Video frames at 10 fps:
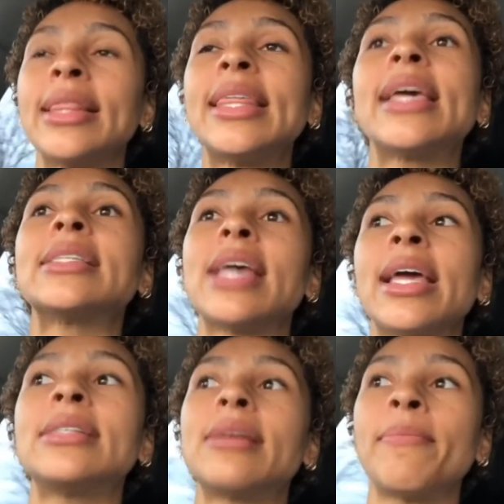things
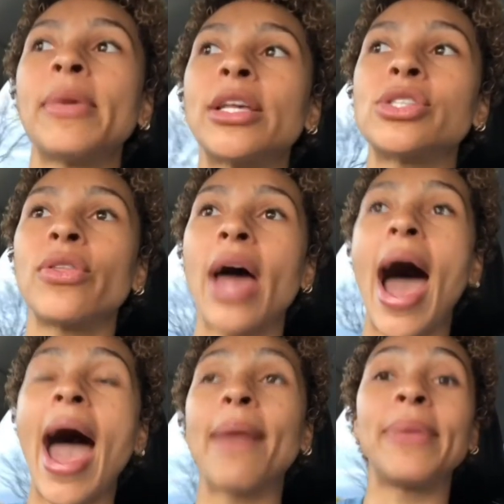into me, so
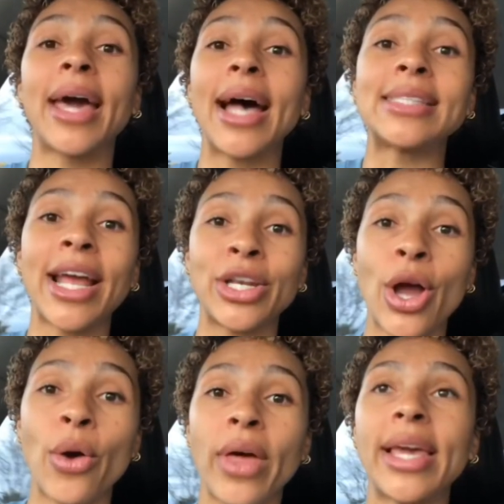that because I
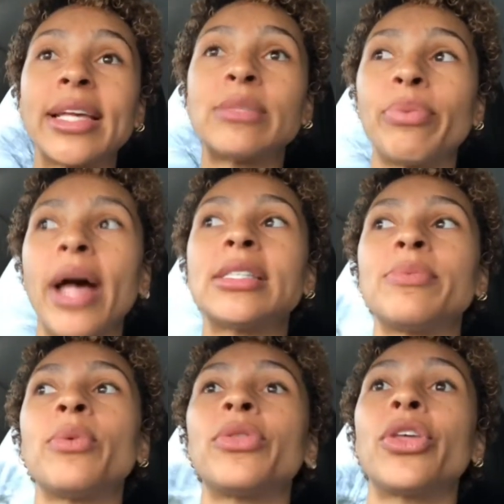know that He's
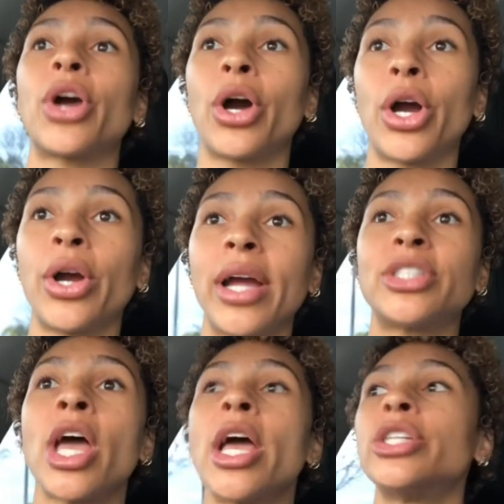blessed me with the
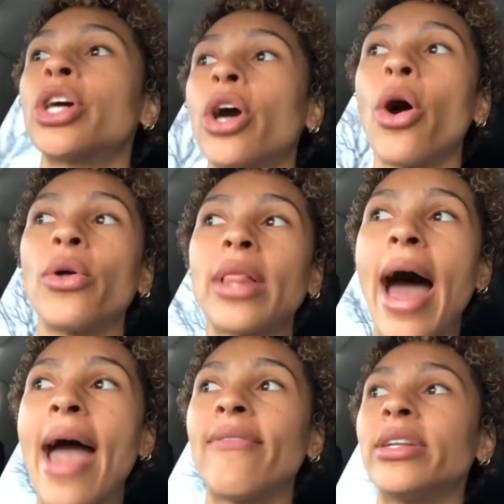courage to go
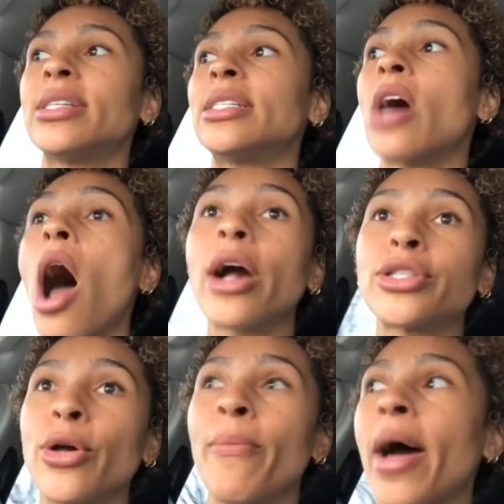live and to talk
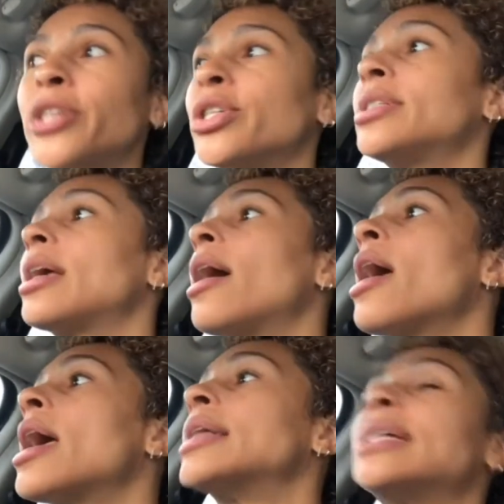so much and to
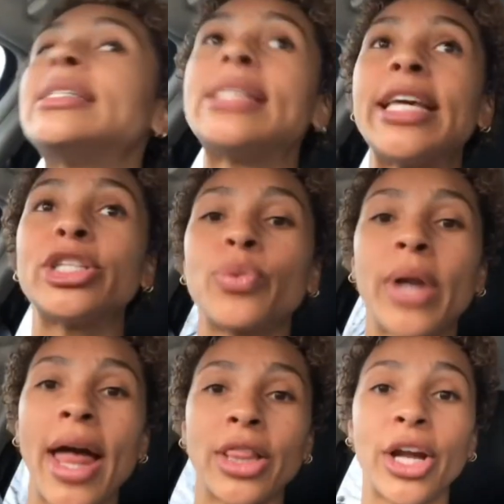teach
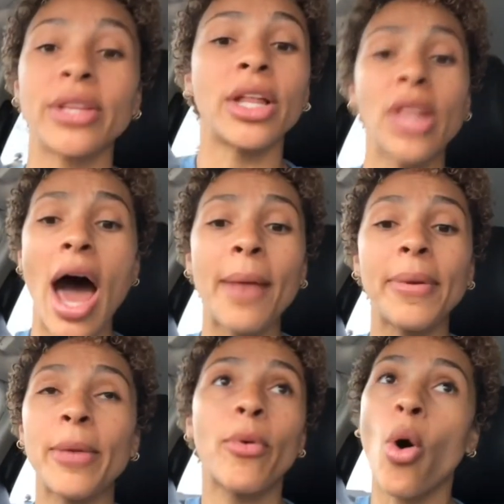what I learned. A lot of
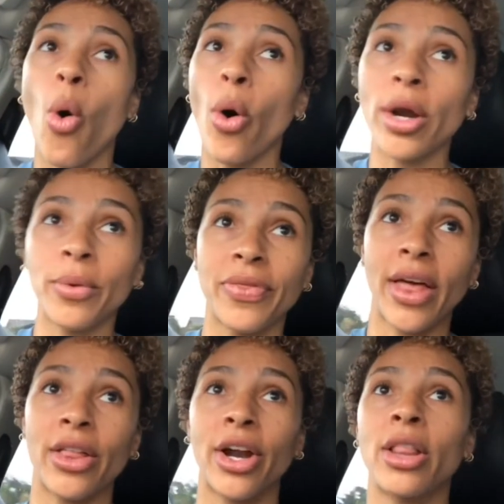people hoard what
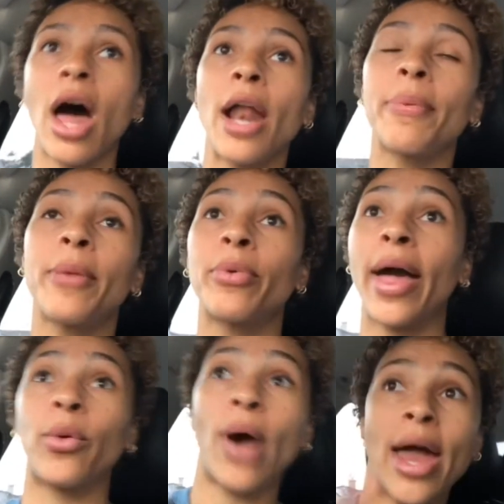they learn. A lot of people are
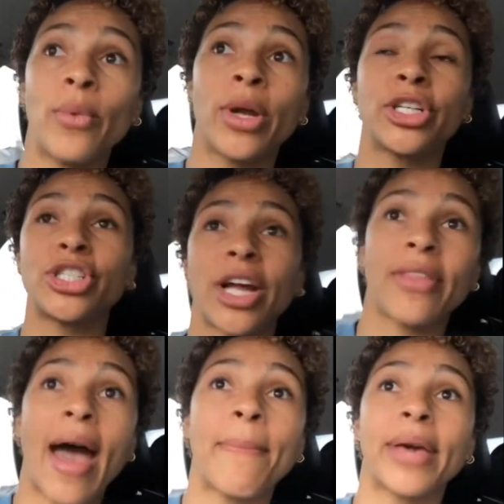like, well, I don't want to
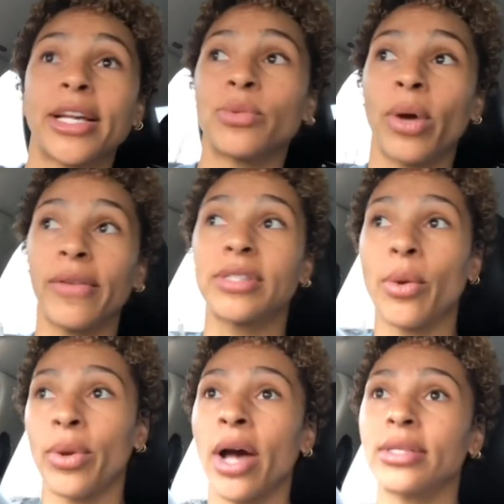share that because what if
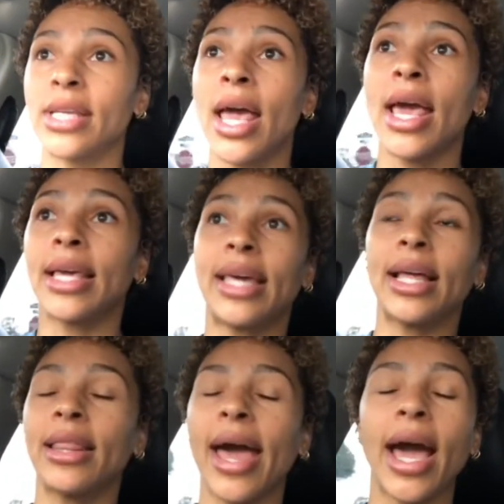someone else
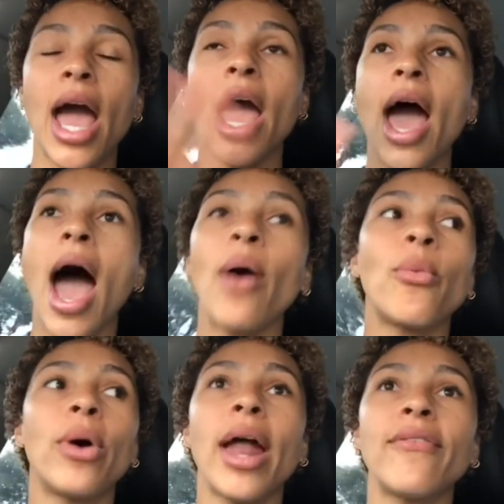get like,
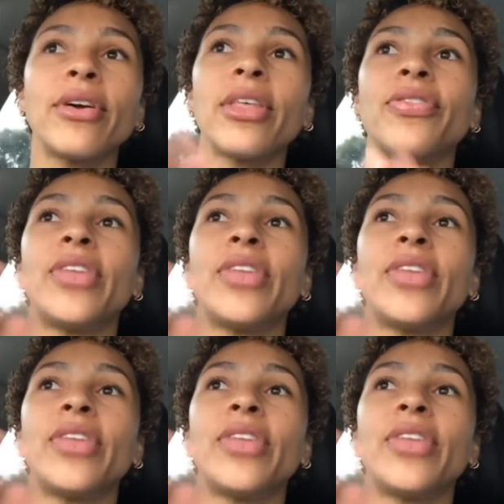whatever the